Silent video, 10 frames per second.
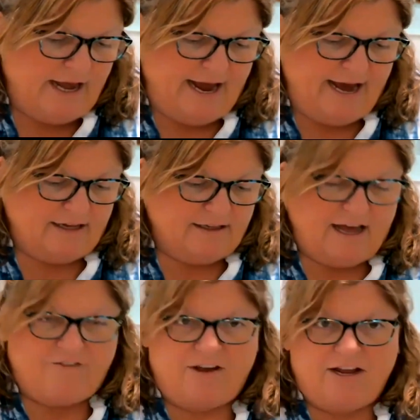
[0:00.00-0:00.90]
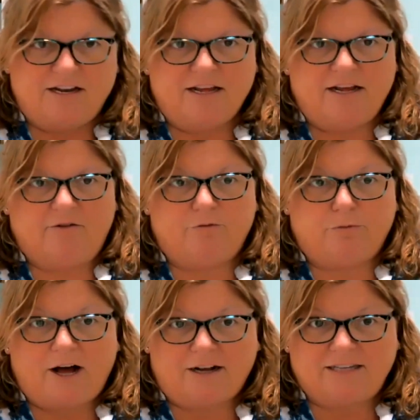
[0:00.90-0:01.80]
at 11. I've
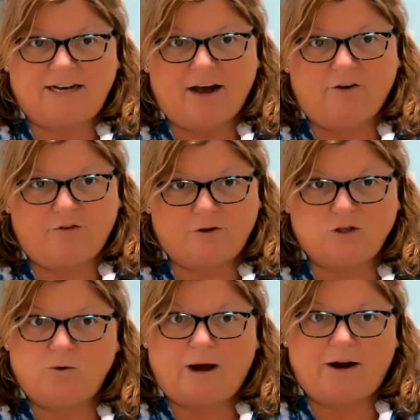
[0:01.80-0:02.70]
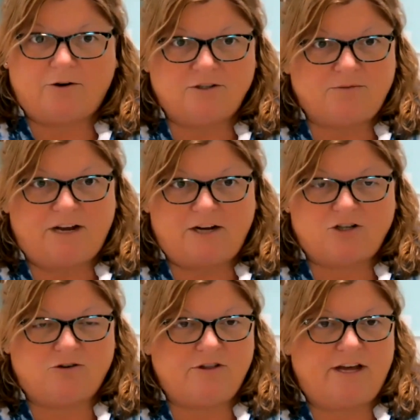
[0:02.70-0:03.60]
blocked it out for 2 hours. I'm not
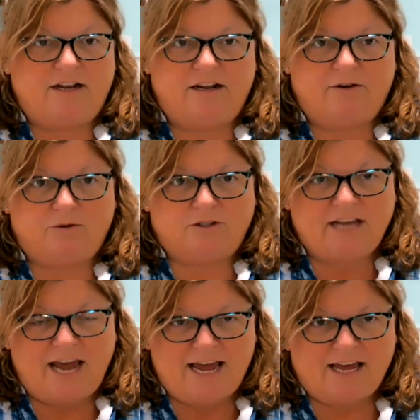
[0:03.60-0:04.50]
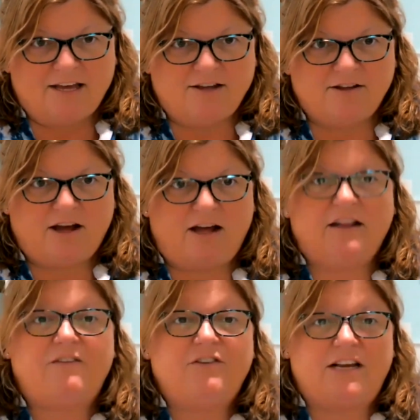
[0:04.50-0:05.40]
sure that it will take
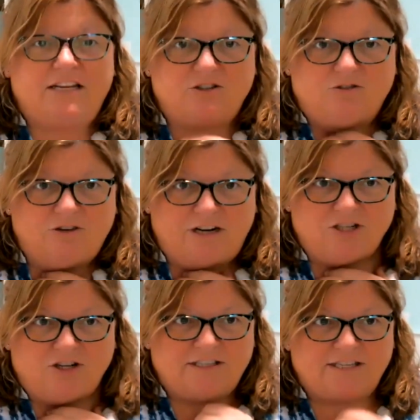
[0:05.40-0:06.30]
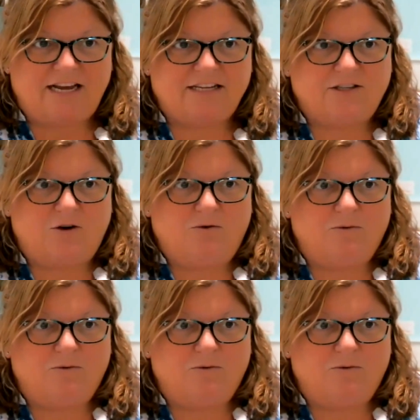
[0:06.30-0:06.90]
11 Eastern, I should say. So